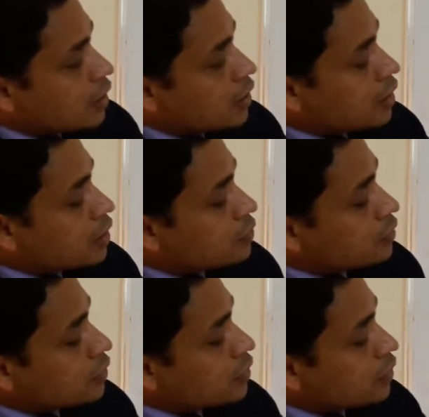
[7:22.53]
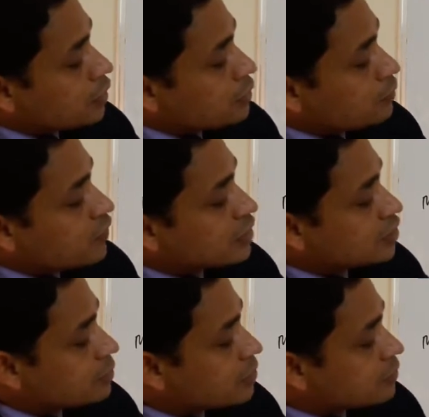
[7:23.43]
Here it first
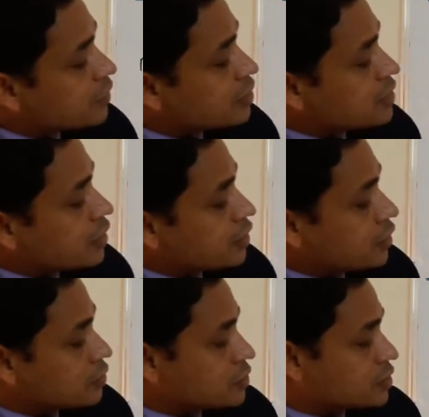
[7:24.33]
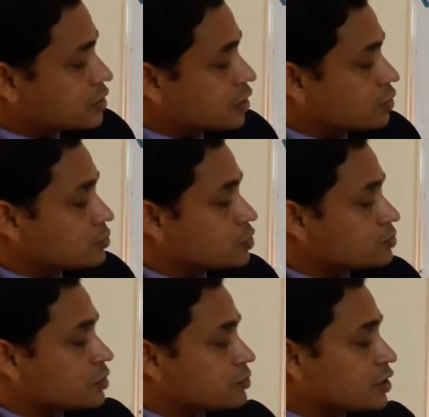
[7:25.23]
time divides and reduces the
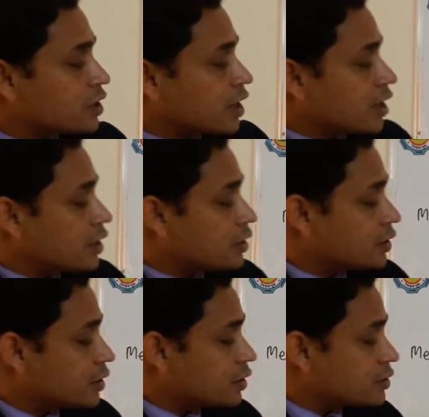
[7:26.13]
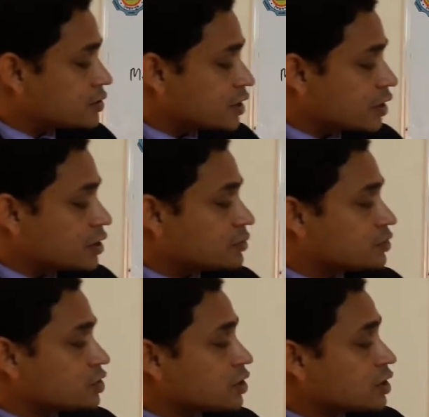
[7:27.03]
chromosome number, and in second
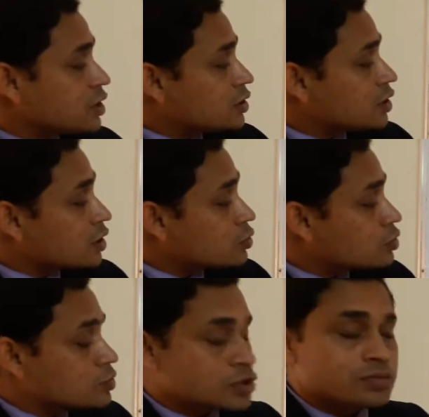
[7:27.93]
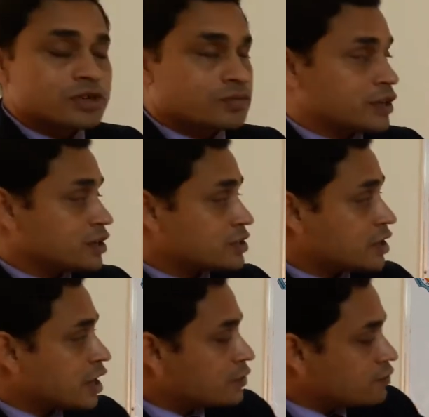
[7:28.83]
division the chromosome divides.
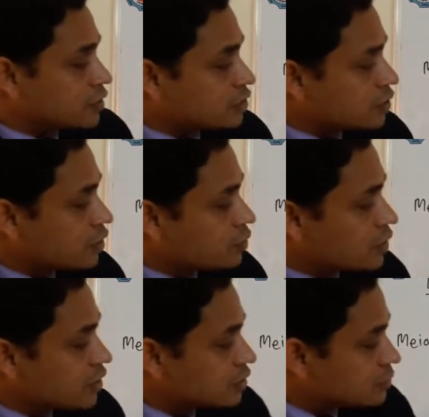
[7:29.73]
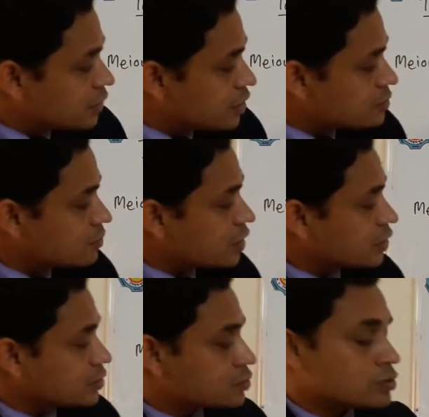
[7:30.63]
At first nucleus divides but